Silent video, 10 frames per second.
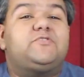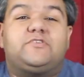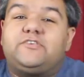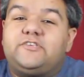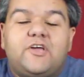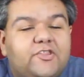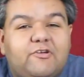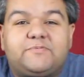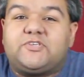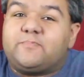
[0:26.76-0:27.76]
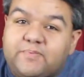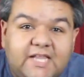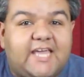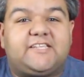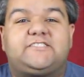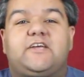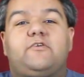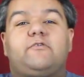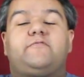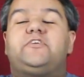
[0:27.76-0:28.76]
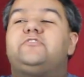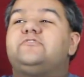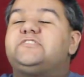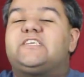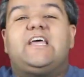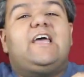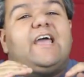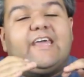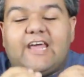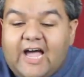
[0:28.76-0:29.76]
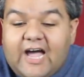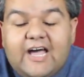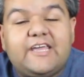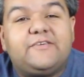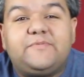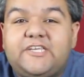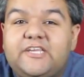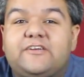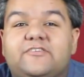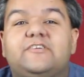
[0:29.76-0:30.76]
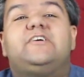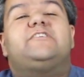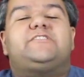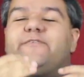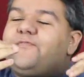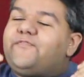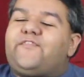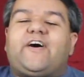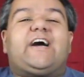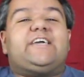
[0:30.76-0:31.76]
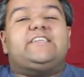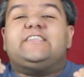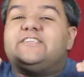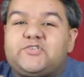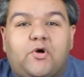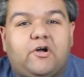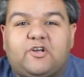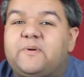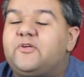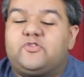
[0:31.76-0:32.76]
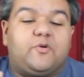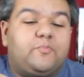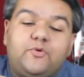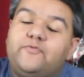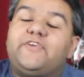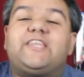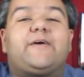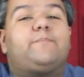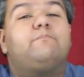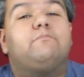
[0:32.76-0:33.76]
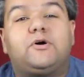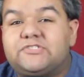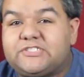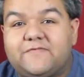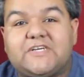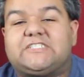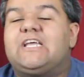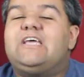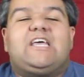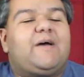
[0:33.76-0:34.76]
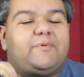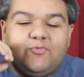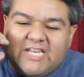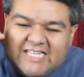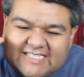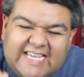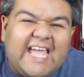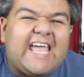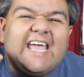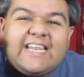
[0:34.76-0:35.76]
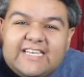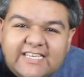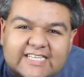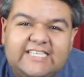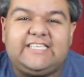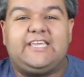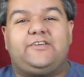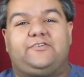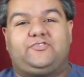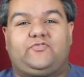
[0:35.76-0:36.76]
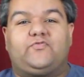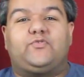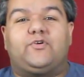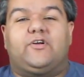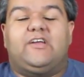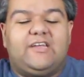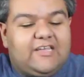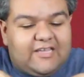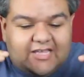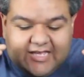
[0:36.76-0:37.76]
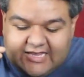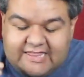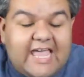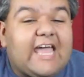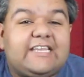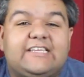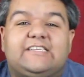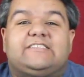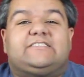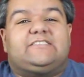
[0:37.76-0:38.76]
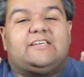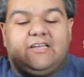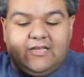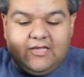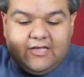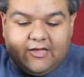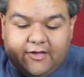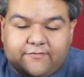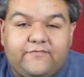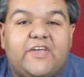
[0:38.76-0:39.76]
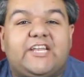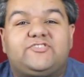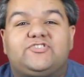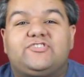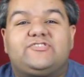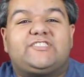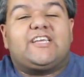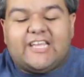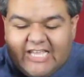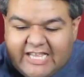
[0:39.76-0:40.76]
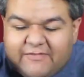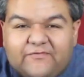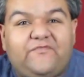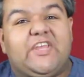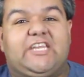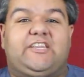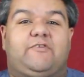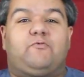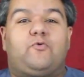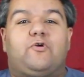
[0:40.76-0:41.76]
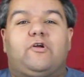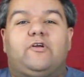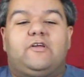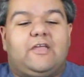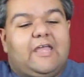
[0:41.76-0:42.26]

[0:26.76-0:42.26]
to another episode of Planetary Reviews, and I am here to finally talk about the movie that most of us have been waiting 10 years for, and that is Avengers Infinity War.